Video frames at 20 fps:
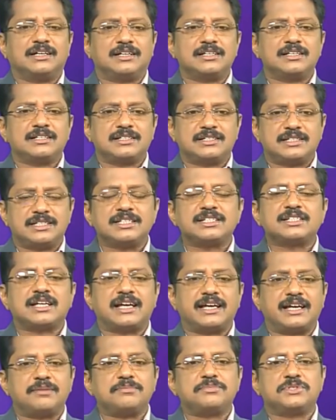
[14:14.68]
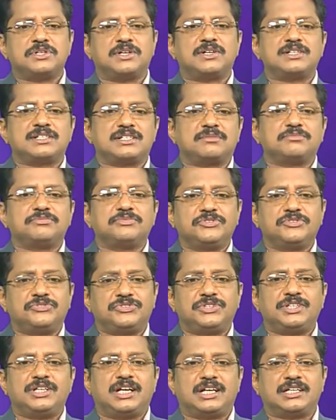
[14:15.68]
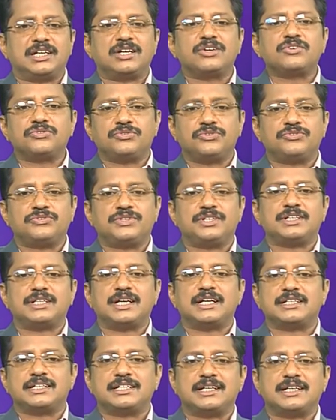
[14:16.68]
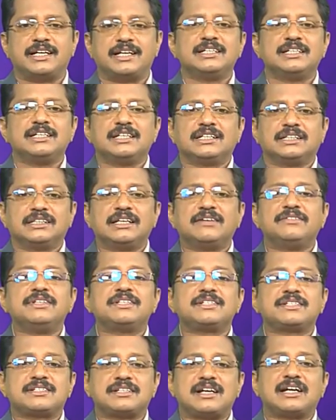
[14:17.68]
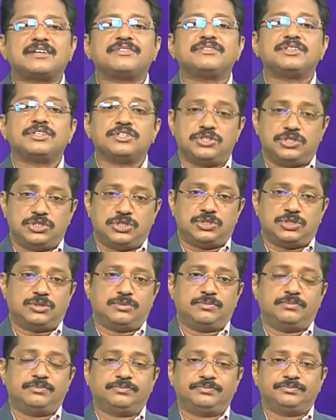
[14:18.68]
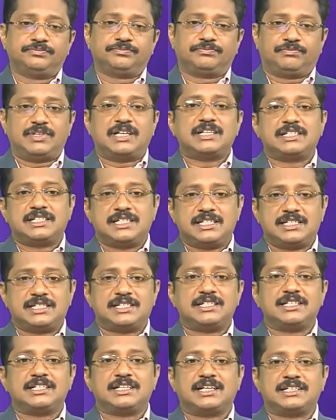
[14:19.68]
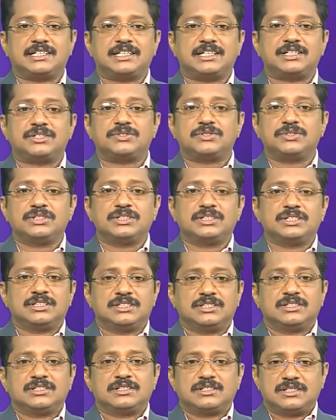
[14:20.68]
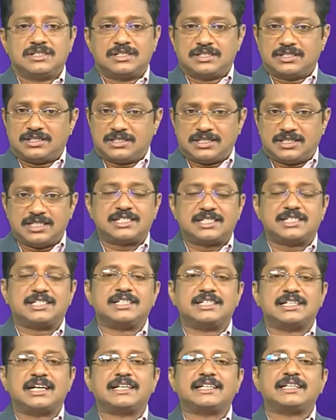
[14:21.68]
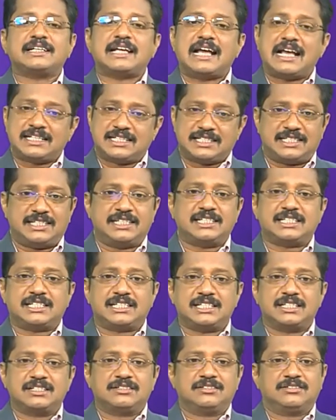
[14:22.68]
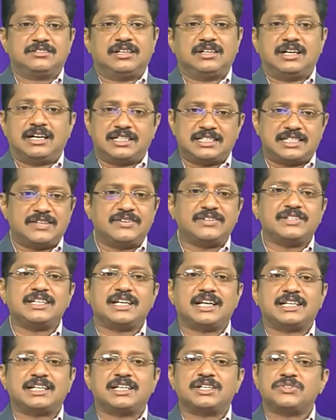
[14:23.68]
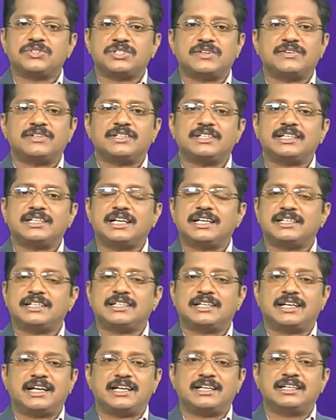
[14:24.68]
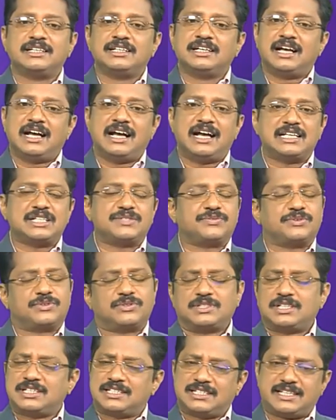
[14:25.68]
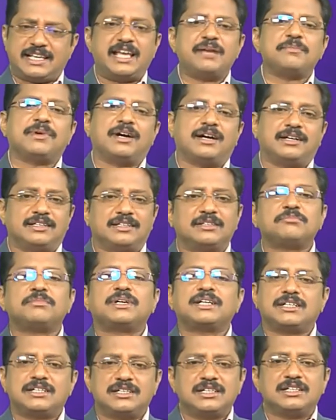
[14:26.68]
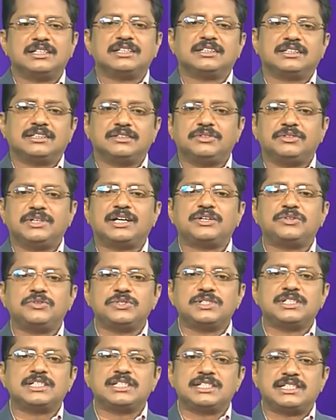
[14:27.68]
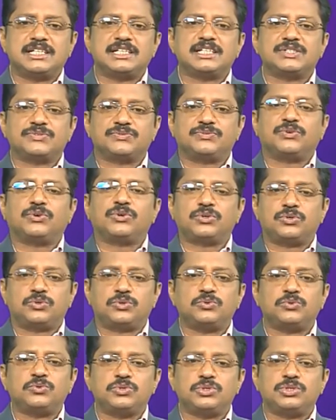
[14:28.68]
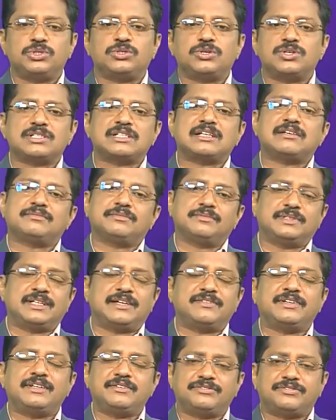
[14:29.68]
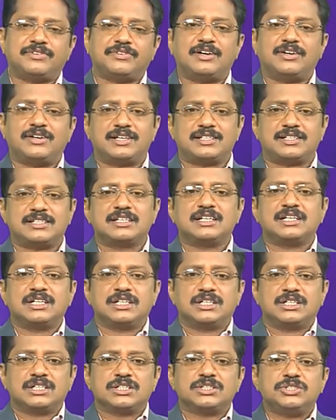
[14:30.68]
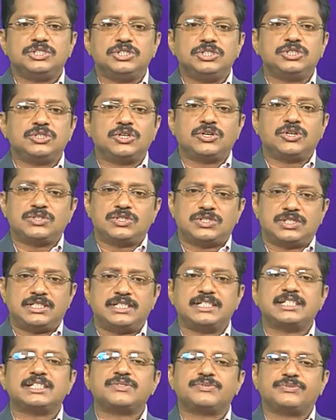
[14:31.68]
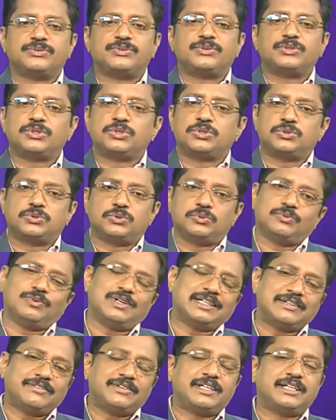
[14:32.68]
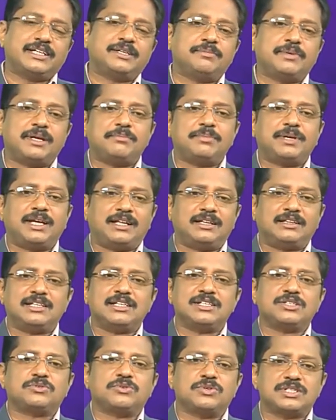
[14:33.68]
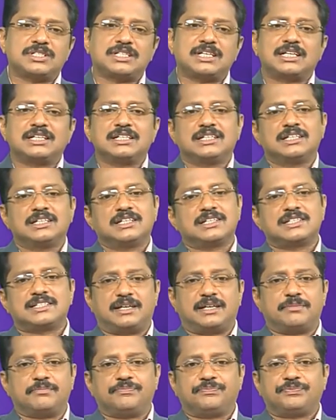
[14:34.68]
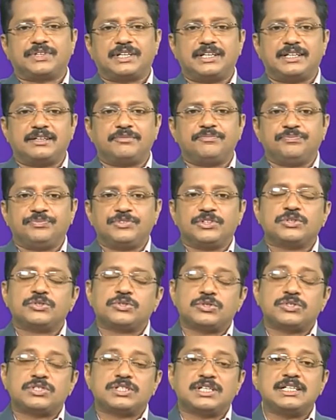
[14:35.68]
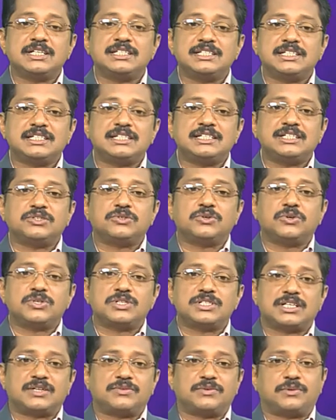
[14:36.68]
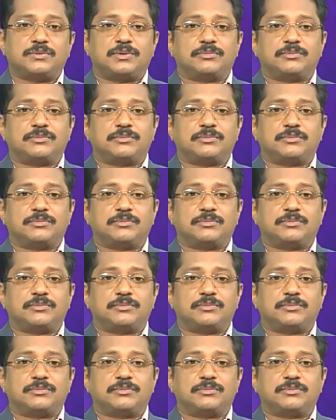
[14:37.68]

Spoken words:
things I observed, some 1500 to 1599, they will start with 0, then 1600 to 1699 as 6, and 1700 to 1799 as 4. The same order, but we are using 6420. Some they will follow as 0642, whatever it may be, these codes are same. Clear? So century codes are over.